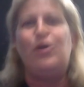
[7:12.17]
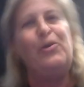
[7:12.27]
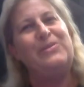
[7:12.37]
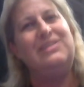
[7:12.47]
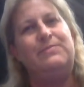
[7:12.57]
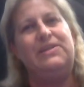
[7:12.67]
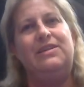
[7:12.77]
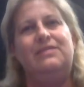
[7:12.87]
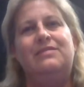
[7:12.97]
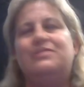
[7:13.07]
always
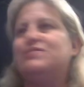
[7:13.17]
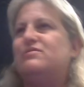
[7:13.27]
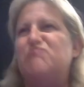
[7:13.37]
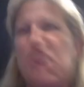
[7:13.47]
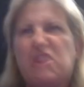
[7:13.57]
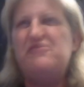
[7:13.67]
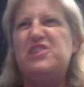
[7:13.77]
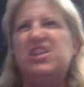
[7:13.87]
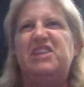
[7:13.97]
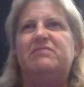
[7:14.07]
be just, you're a
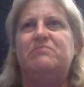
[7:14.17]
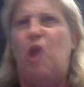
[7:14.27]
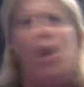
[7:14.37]
villain,